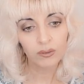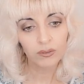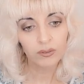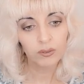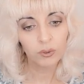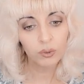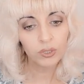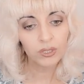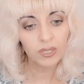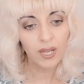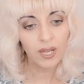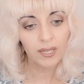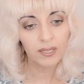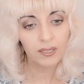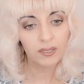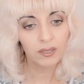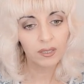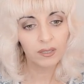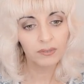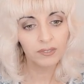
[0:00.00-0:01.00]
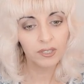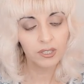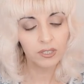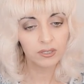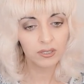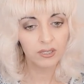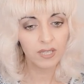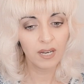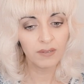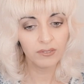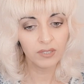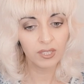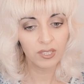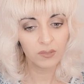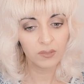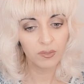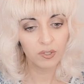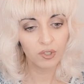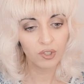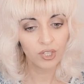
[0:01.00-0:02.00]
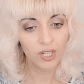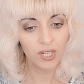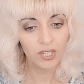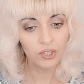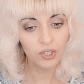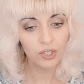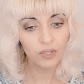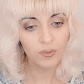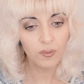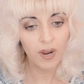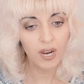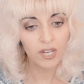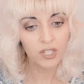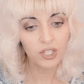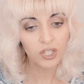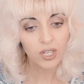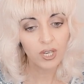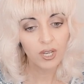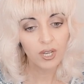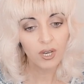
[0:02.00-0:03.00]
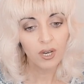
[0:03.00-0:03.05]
looks like, I think, as nothing has been changed much.